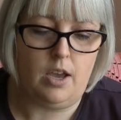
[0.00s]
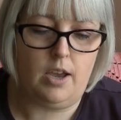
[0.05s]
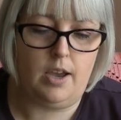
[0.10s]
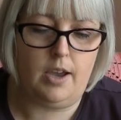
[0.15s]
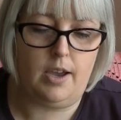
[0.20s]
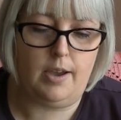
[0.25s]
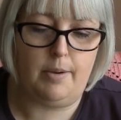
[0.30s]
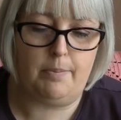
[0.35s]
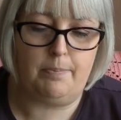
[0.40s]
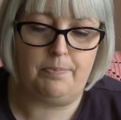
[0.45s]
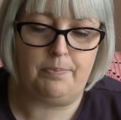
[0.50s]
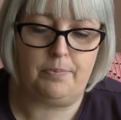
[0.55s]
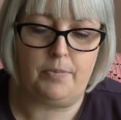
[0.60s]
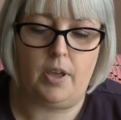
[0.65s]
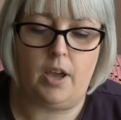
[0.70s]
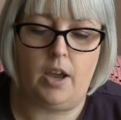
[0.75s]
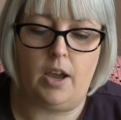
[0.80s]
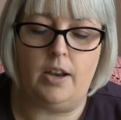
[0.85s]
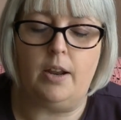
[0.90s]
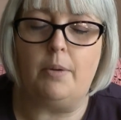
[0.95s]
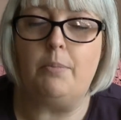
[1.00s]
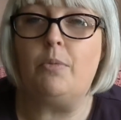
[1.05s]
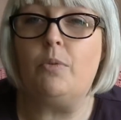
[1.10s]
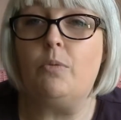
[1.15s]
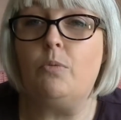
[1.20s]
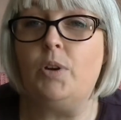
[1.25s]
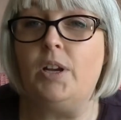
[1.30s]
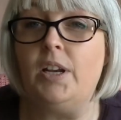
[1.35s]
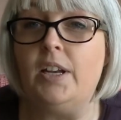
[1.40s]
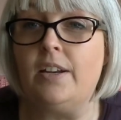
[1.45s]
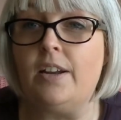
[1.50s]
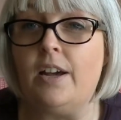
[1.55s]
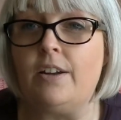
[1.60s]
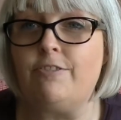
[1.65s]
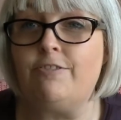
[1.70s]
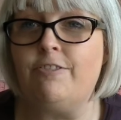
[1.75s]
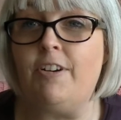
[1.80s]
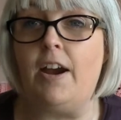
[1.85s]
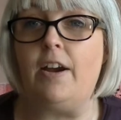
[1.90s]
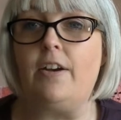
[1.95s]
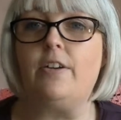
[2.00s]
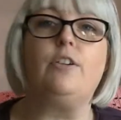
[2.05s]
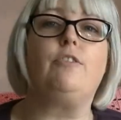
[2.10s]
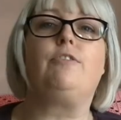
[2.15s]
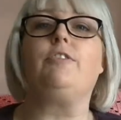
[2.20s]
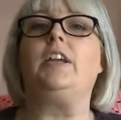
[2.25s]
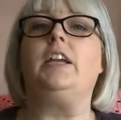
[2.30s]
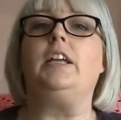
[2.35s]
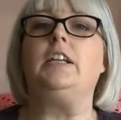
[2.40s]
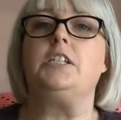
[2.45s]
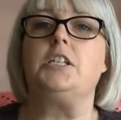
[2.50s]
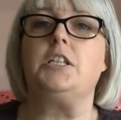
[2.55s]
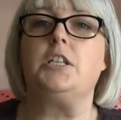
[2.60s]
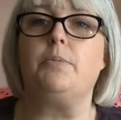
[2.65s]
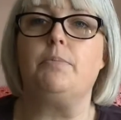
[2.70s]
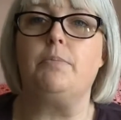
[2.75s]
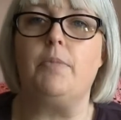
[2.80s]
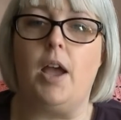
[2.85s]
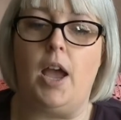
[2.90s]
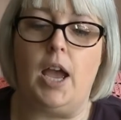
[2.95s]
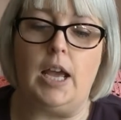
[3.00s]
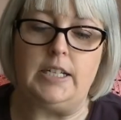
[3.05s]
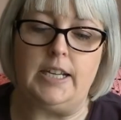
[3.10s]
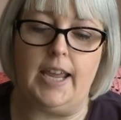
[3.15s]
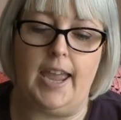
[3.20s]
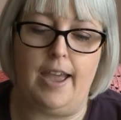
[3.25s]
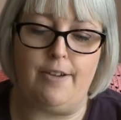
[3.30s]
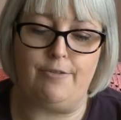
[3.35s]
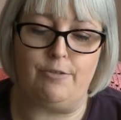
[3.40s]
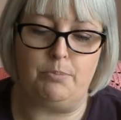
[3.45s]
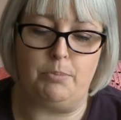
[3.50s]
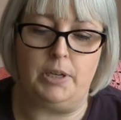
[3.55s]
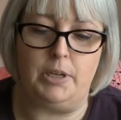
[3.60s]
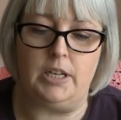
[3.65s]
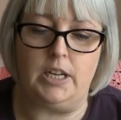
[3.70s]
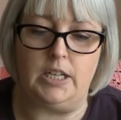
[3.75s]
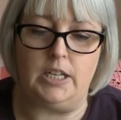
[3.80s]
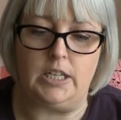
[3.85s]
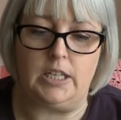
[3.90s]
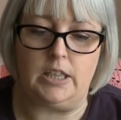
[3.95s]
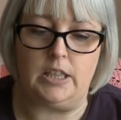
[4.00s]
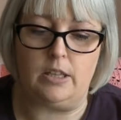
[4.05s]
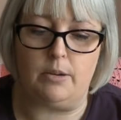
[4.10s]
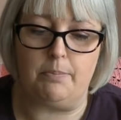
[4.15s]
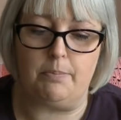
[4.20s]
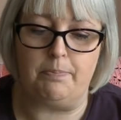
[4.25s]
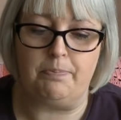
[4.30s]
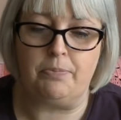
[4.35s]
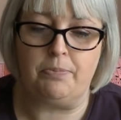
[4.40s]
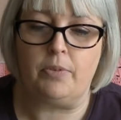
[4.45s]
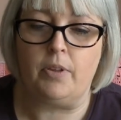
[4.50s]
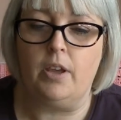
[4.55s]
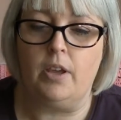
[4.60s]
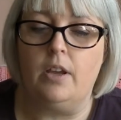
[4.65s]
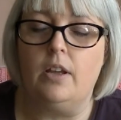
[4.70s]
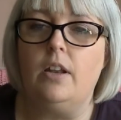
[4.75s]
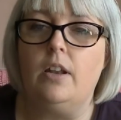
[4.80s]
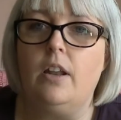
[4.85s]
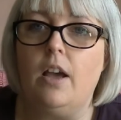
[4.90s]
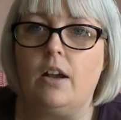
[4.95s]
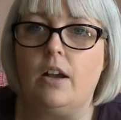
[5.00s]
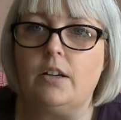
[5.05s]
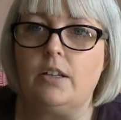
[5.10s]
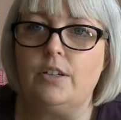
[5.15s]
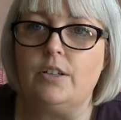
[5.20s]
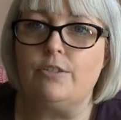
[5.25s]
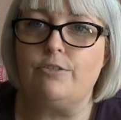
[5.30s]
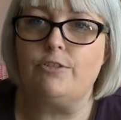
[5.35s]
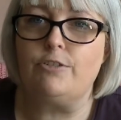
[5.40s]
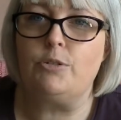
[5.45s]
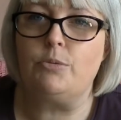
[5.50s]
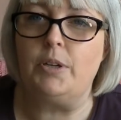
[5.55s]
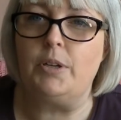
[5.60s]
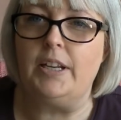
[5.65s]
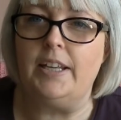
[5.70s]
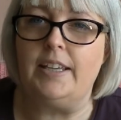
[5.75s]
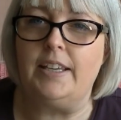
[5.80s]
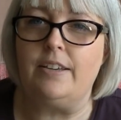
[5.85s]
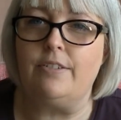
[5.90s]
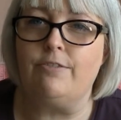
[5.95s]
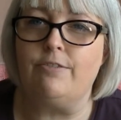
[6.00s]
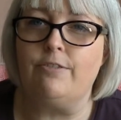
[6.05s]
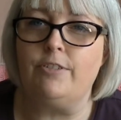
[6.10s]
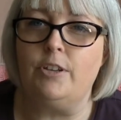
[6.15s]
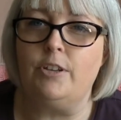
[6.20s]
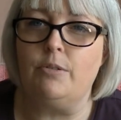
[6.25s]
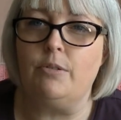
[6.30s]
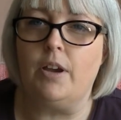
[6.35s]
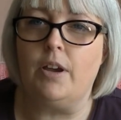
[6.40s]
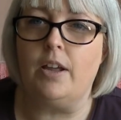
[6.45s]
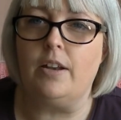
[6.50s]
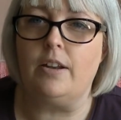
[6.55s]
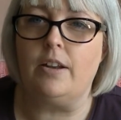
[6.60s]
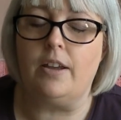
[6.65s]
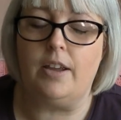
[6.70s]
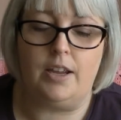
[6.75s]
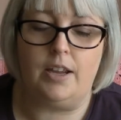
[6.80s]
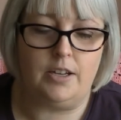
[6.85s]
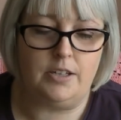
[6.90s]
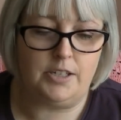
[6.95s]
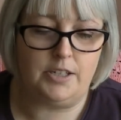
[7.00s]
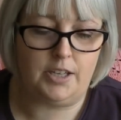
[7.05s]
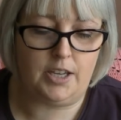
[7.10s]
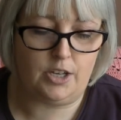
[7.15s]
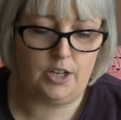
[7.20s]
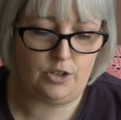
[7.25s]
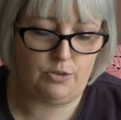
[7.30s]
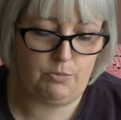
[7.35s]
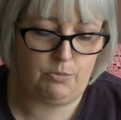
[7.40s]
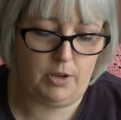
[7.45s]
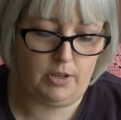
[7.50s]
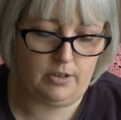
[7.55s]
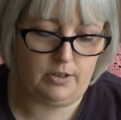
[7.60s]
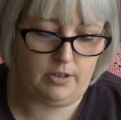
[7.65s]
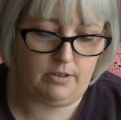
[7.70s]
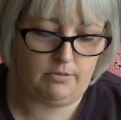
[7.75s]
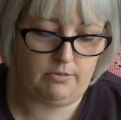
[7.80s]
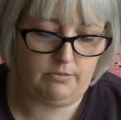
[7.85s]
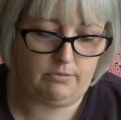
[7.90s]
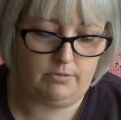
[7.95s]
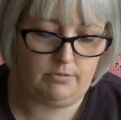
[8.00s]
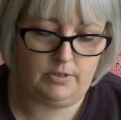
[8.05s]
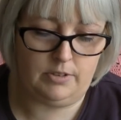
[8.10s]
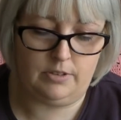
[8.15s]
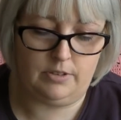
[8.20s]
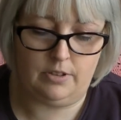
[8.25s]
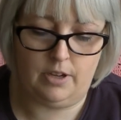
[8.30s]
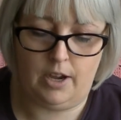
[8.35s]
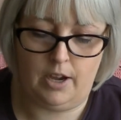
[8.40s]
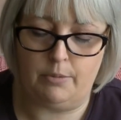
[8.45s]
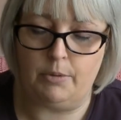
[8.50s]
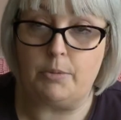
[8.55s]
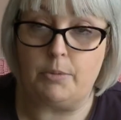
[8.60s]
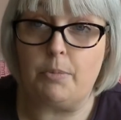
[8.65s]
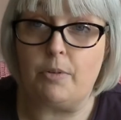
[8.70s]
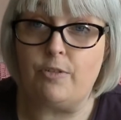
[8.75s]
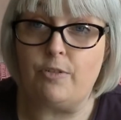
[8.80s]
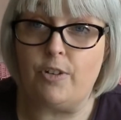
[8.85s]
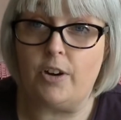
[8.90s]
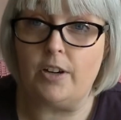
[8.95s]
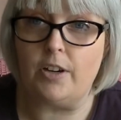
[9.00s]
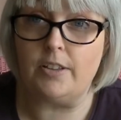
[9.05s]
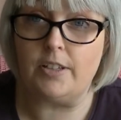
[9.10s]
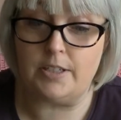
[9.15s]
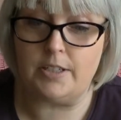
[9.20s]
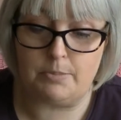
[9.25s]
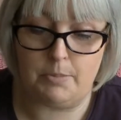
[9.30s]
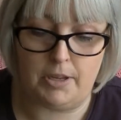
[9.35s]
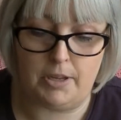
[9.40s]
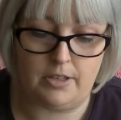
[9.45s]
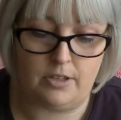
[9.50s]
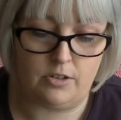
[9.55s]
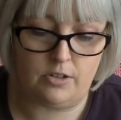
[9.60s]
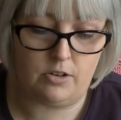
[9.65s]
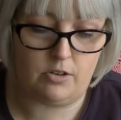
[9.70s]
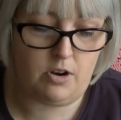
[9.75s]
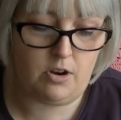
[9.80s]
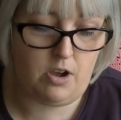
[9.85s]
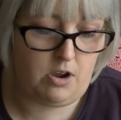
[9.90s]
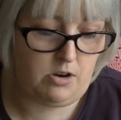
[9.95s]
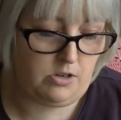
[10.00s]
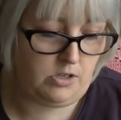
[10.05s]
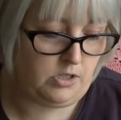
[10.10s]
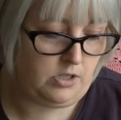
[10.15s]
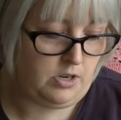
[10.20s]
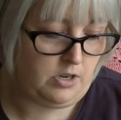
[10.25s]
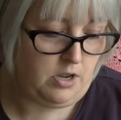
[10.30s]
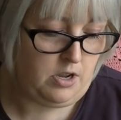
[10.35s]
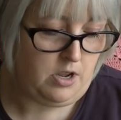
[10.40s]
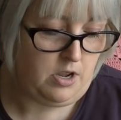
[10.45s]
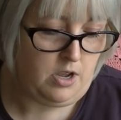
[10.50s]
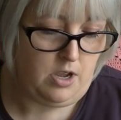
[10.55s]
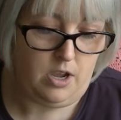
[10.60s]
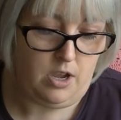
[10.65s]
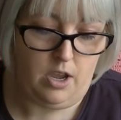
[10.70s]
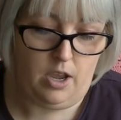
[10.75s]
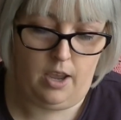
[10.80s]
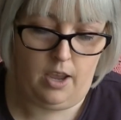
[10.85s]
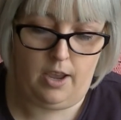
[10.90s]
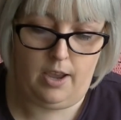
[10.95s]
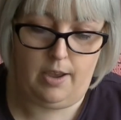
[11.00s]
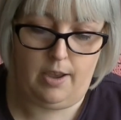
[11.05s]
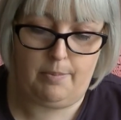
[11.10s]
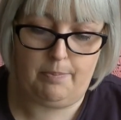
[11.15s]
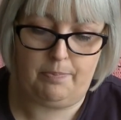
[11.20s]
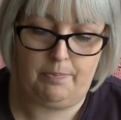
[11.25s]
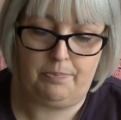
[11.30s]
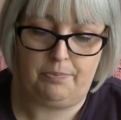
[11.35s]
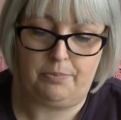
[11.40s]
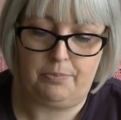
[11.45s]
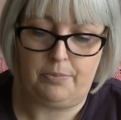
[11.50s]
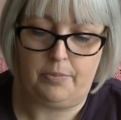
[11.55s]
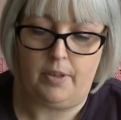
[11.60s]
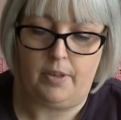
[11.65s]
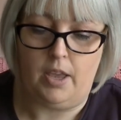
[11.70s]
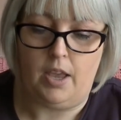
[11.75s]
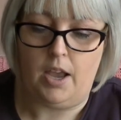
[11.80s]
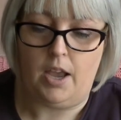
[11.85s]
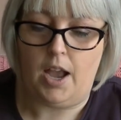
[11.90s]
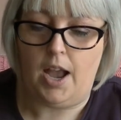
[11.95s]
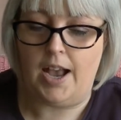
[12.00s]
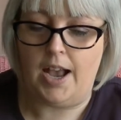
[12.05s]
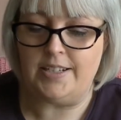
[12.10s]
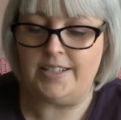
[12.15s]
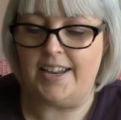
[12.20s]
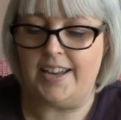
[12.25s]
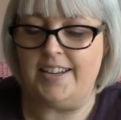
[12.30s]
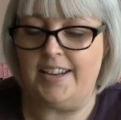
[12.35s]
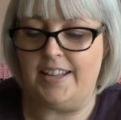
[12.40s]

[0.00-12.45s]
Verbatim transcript: um, and I'm really not far enough into them and I haven't been knitting them long enough to really give you an indication whether I would prefer this method or not um, as I